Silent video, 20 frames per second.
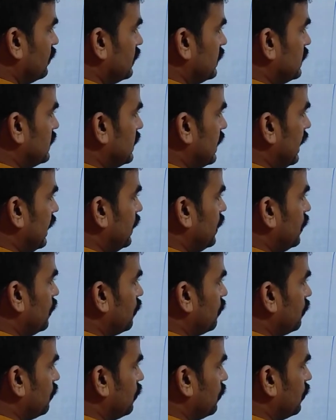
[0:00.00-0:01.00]
J
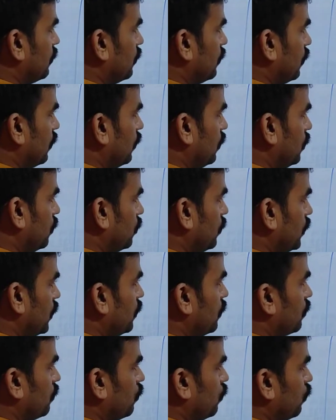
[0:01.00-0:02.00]
into 2
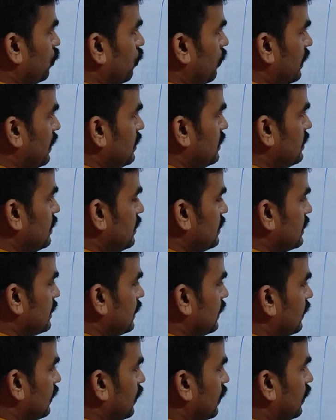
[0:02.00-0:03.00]
into, what is this?
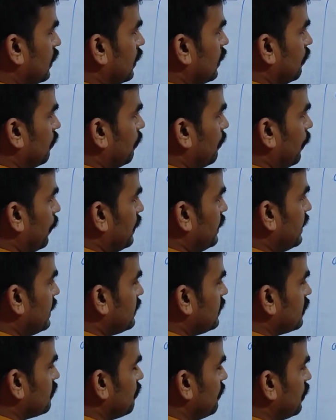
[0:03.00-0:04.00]

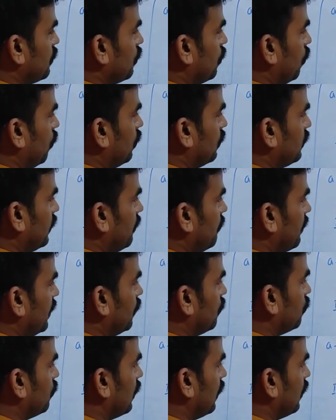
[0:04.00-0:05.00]
0.86 means root 3 by
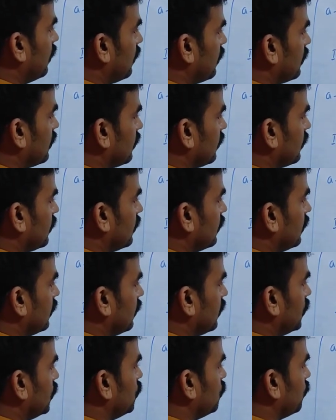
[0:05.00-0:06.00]
2 na?
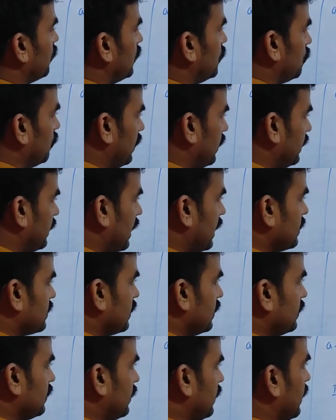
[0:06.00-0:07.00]
2 and 2 get
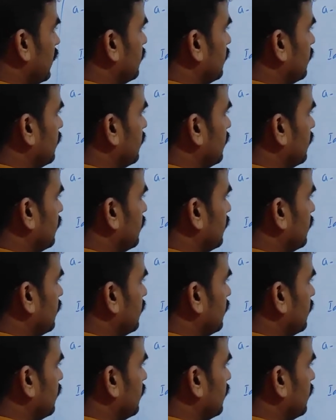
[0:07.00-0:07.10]
cancelled, 3